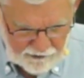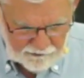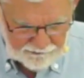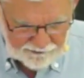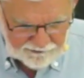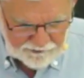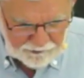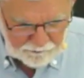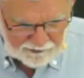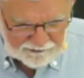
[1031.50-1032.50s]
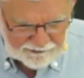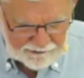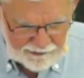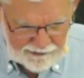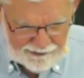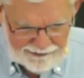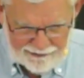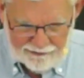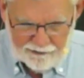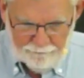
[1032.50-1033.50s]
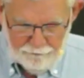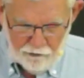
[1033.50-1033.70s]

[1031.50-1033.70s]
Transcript: all that is written in it.